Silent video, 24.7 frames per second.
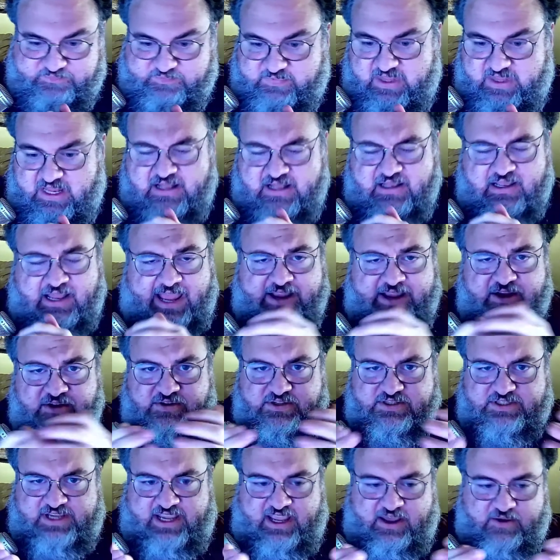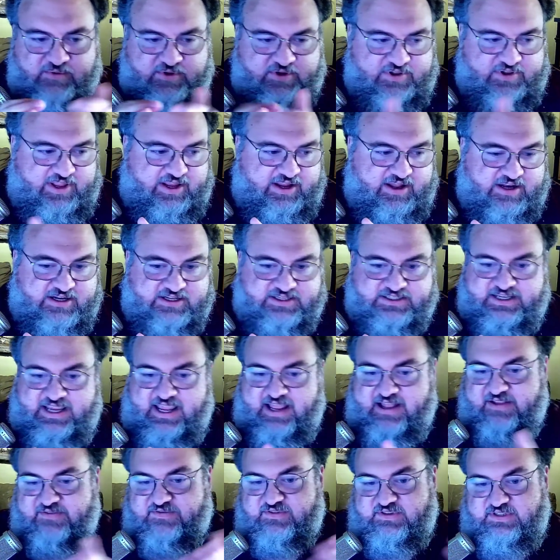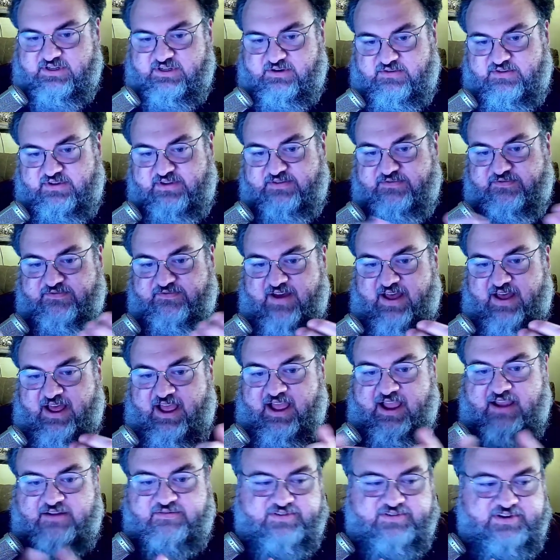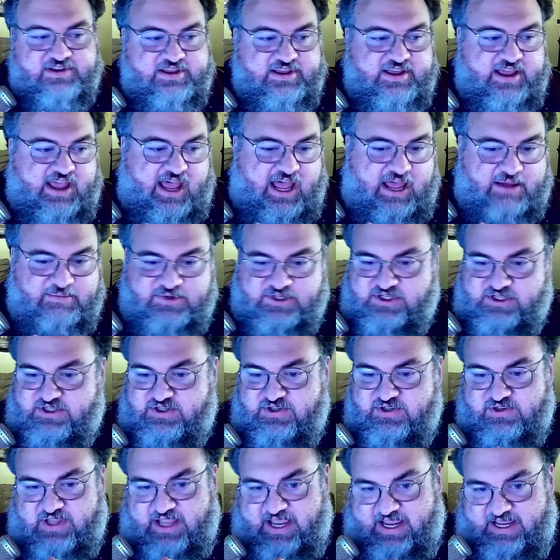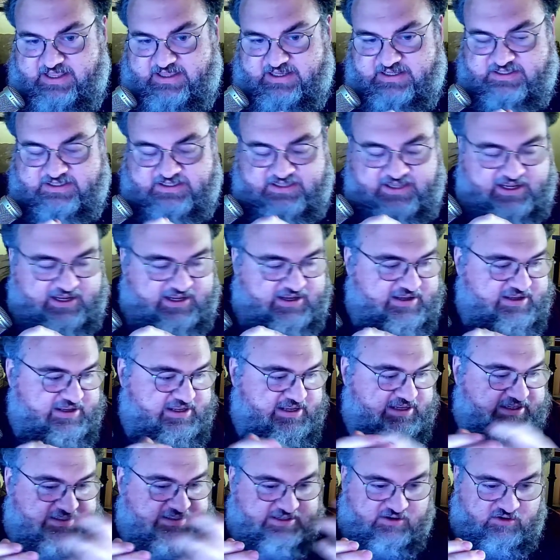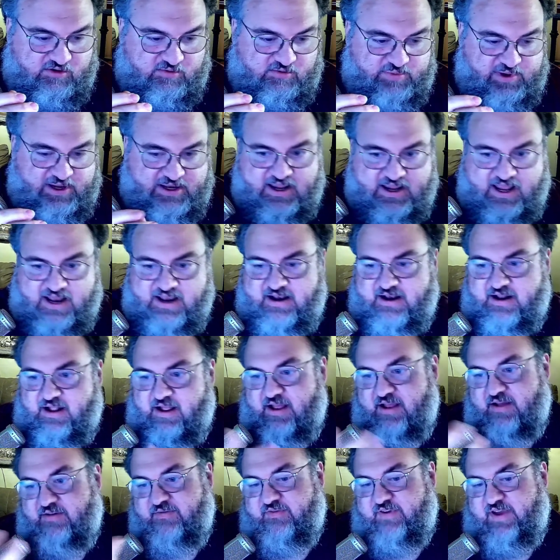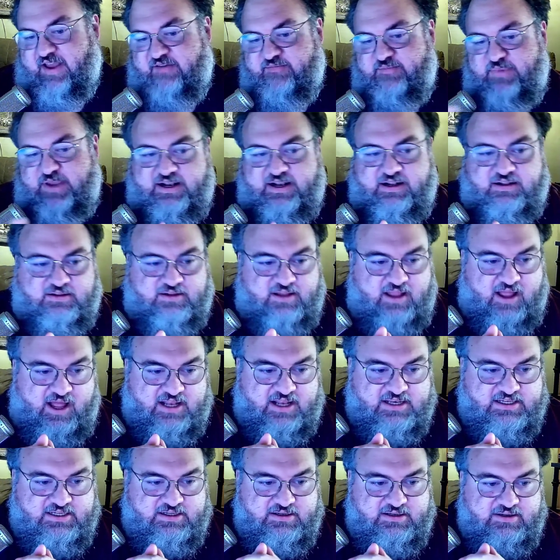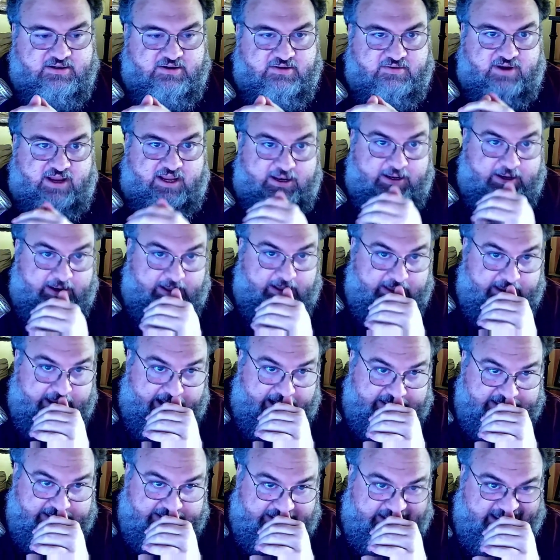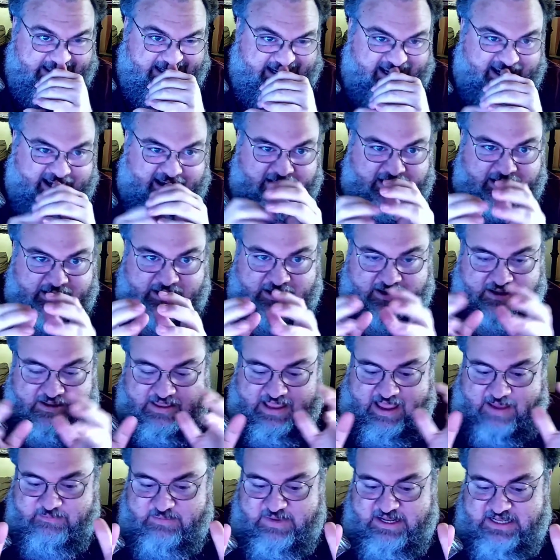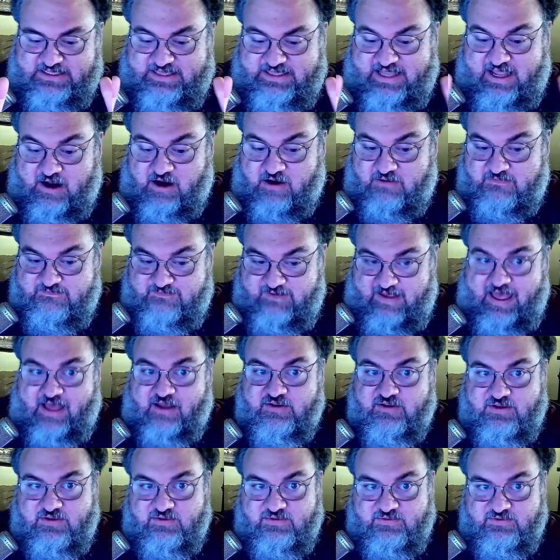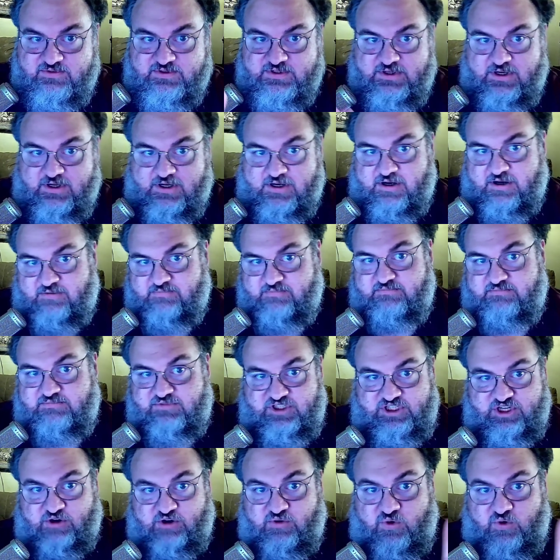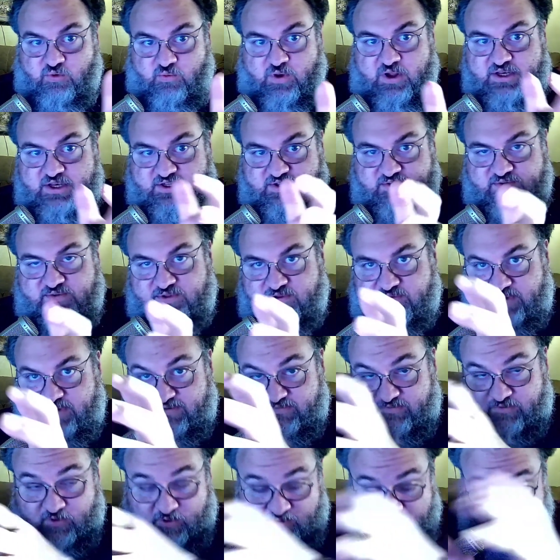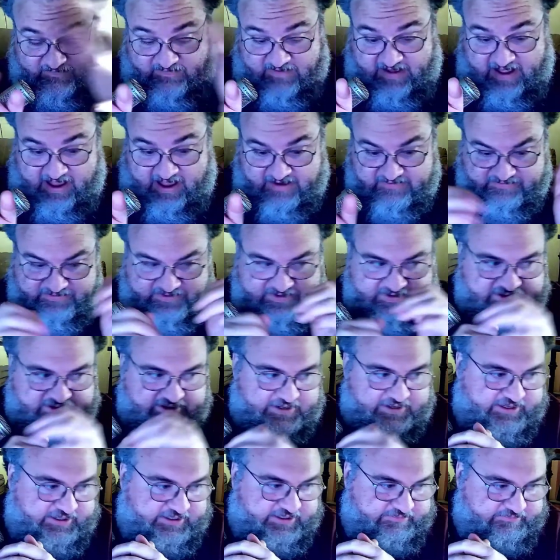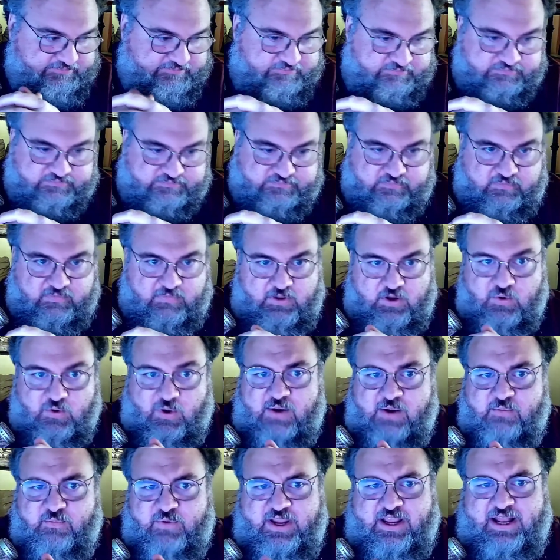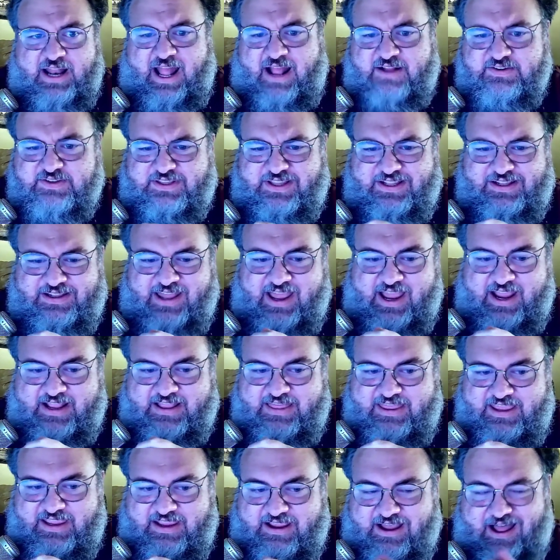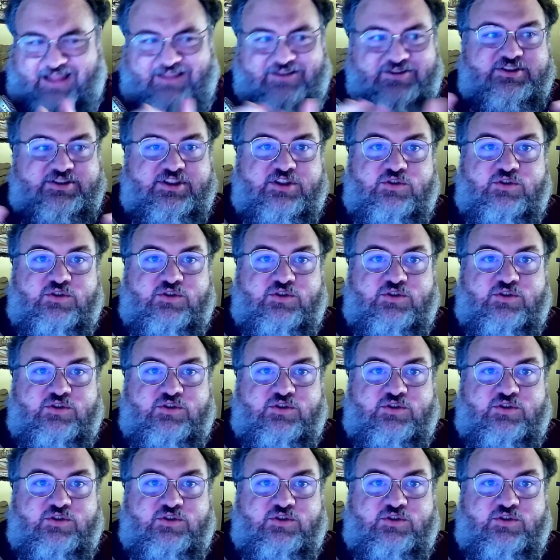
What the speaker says: Likert scale, where you're like, on a scale of 0 to 5, how much do you like this thing? 0 being not at all, 5 being a lot. Right? That means that our values are 0, 1, 2, 3, 4, and 5. Right? We could have something like the colors of the